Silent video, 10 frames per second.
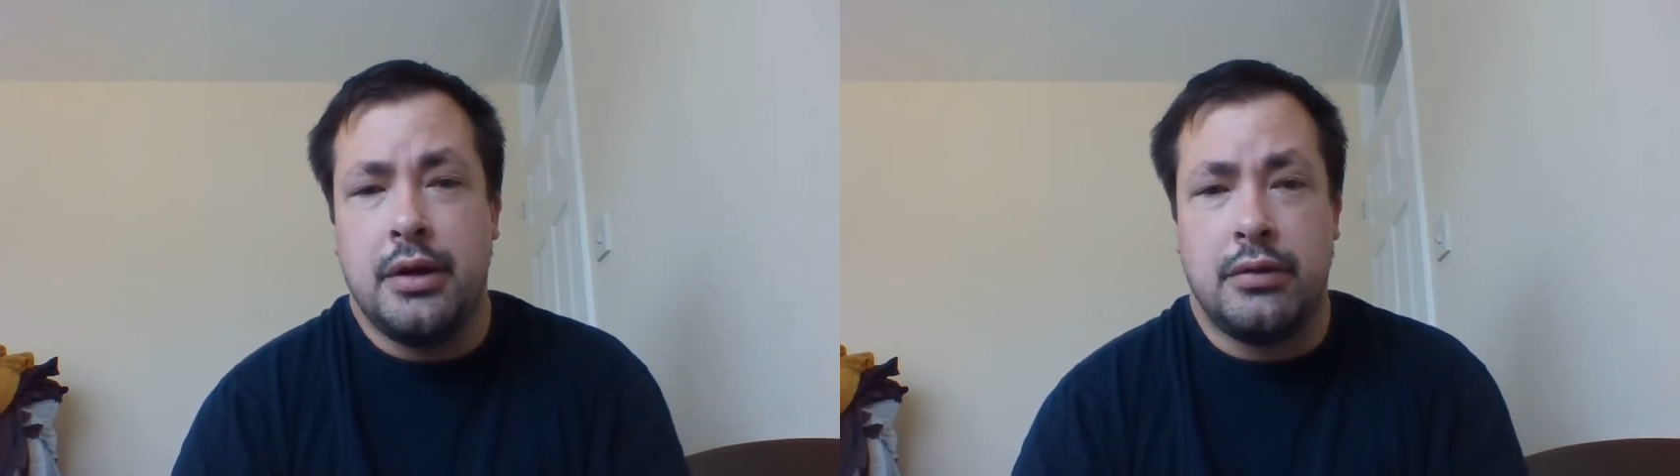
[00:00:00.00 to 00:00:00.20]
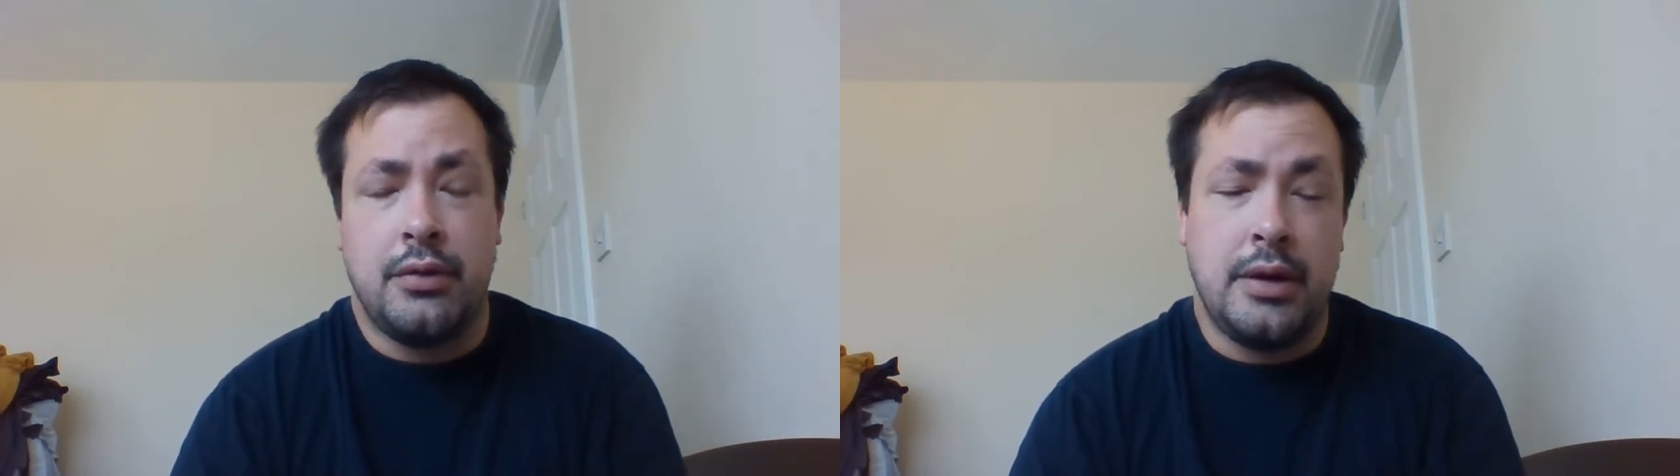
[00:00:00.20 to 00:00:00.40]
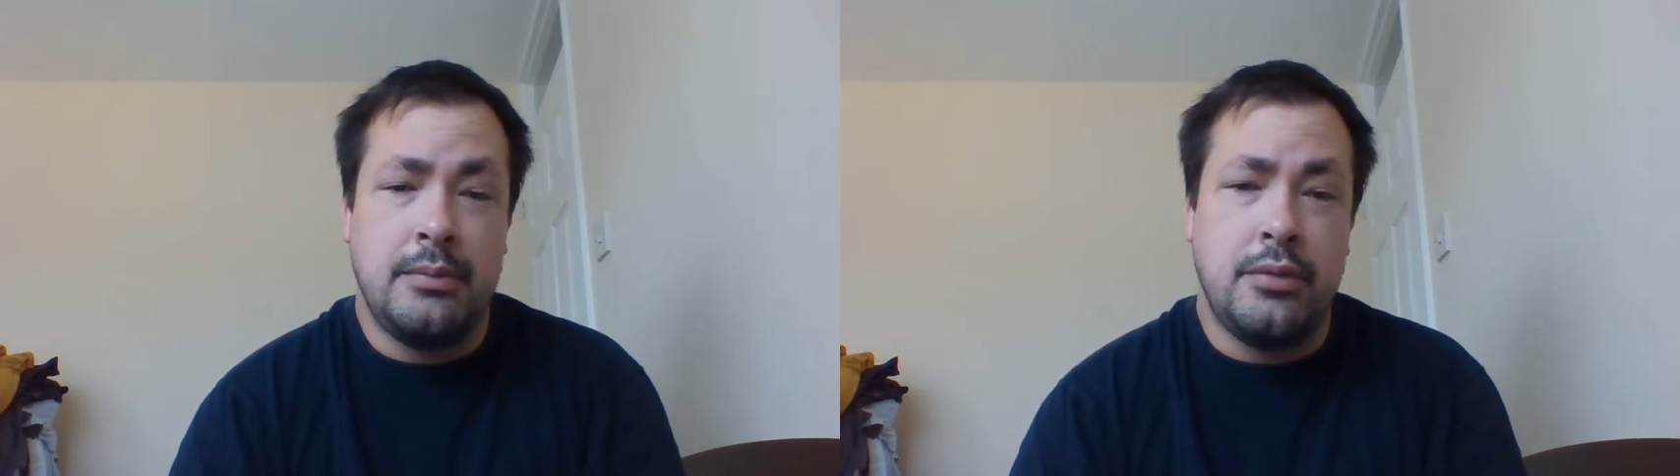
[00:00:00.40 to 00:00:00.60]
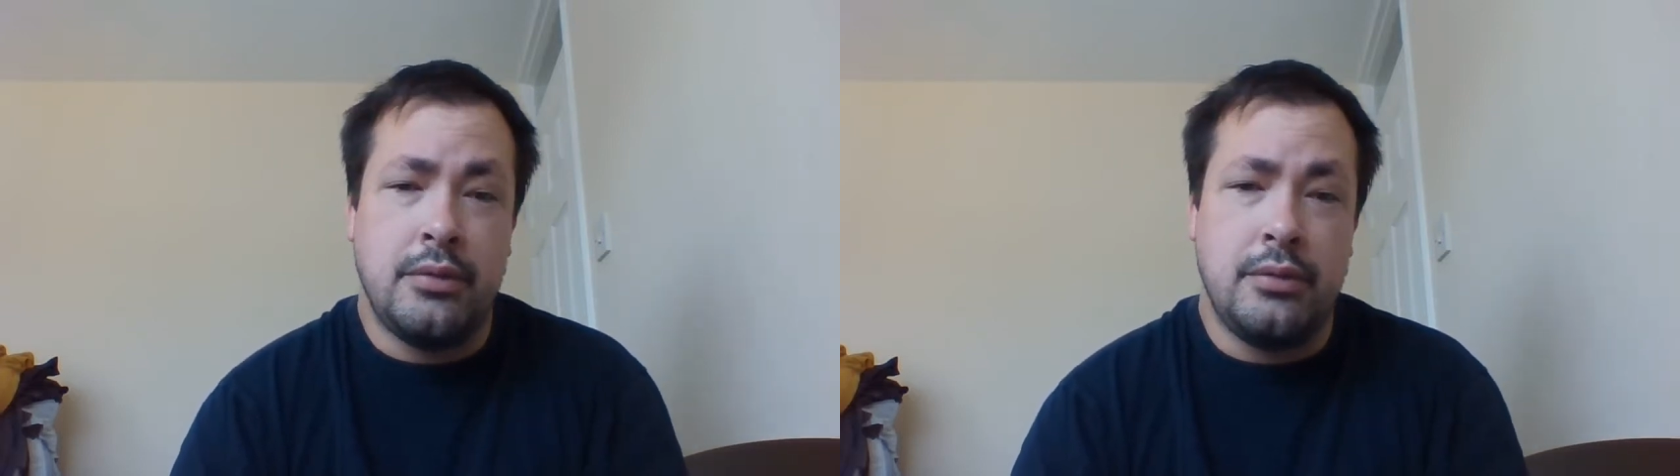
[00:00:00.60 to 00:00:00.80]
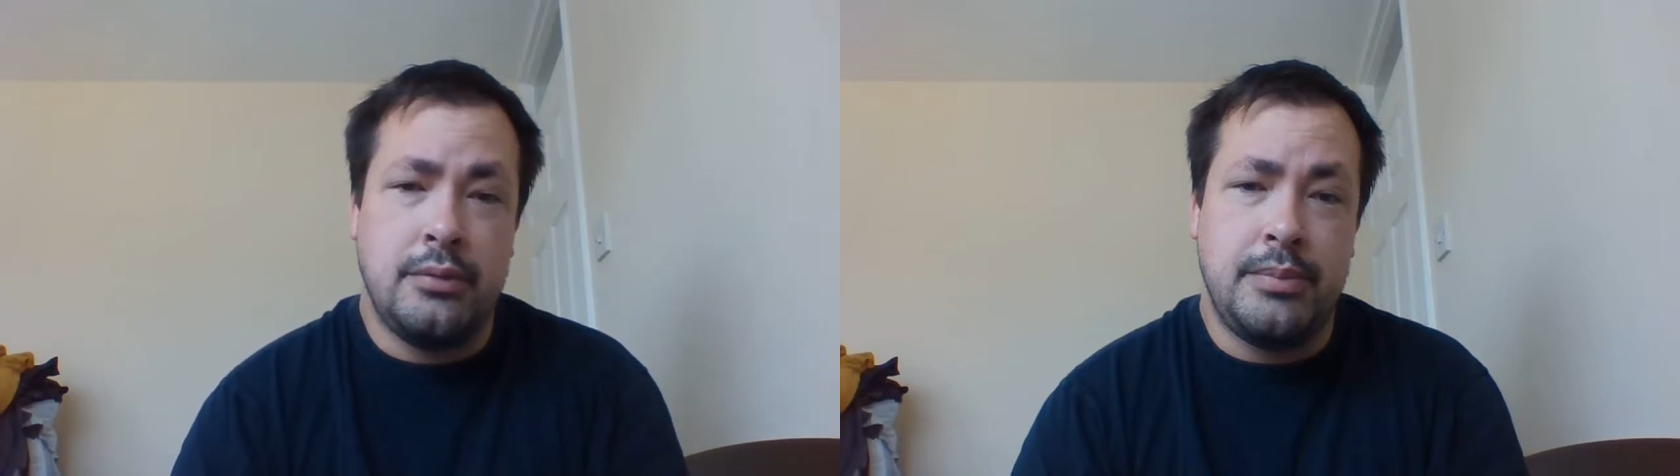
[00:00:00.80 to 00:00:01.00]
cry
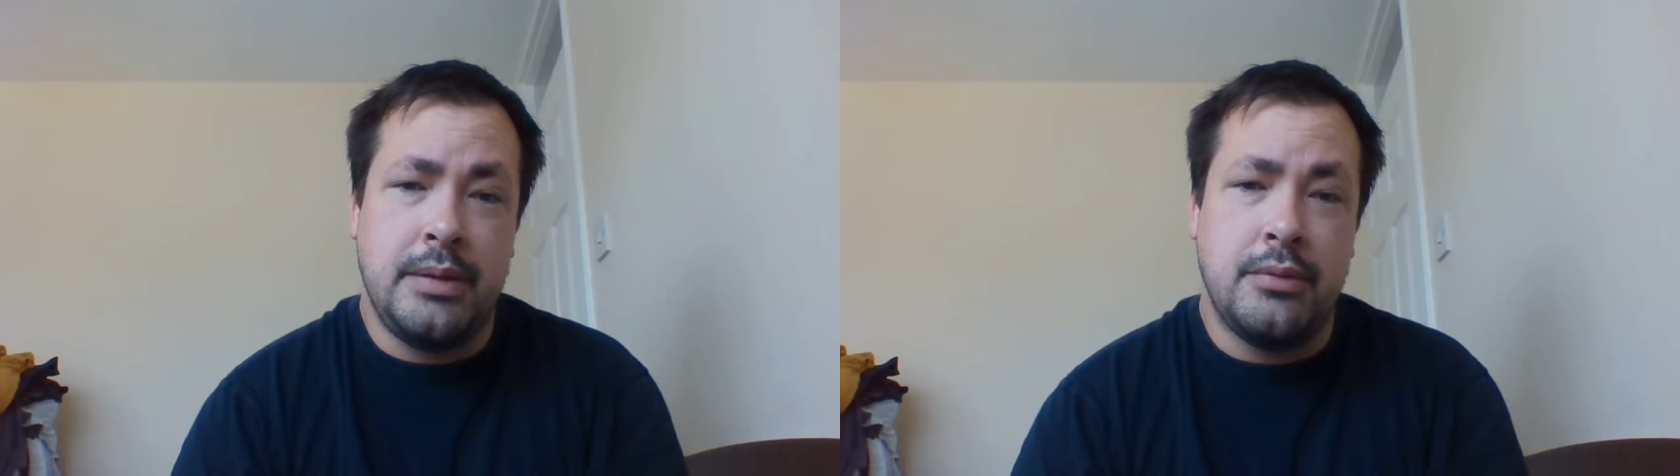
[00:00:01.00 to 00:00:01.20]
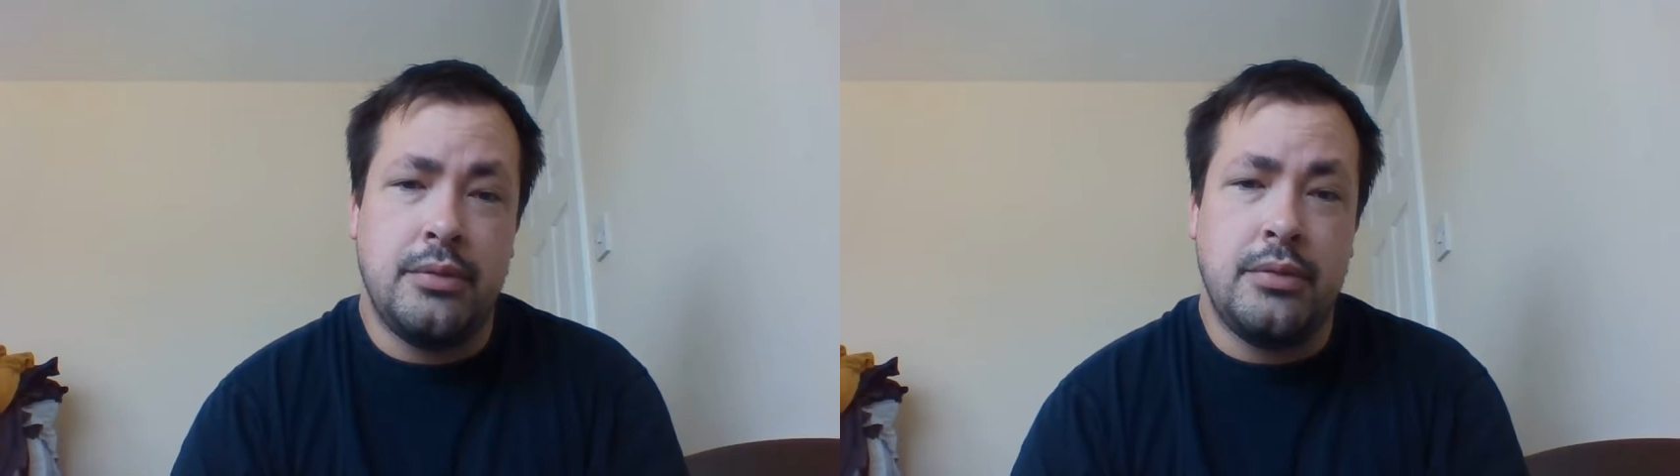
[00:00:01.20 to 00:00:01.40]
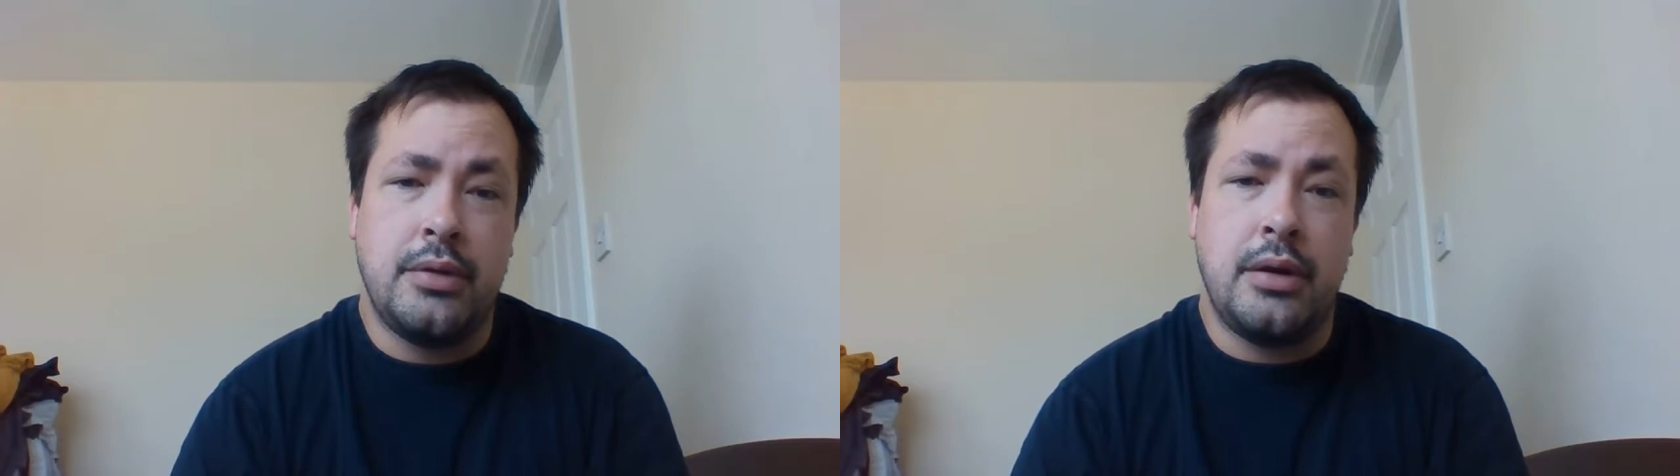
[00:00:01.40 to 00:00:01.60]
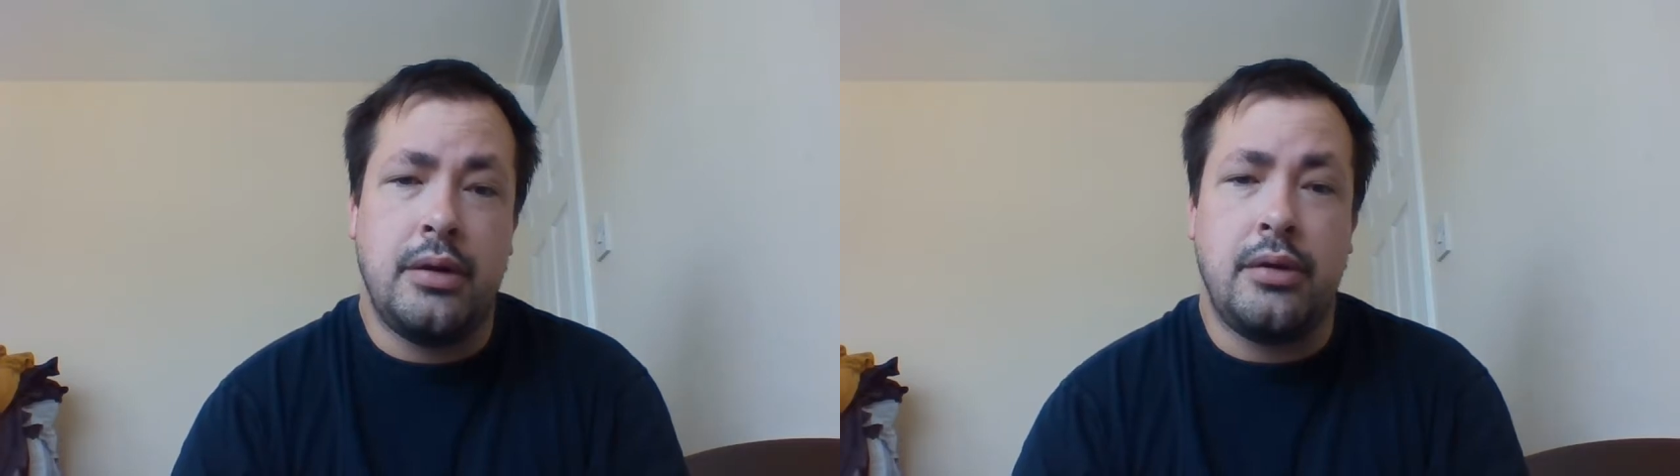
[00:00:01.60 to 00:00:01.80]
more and be more uh,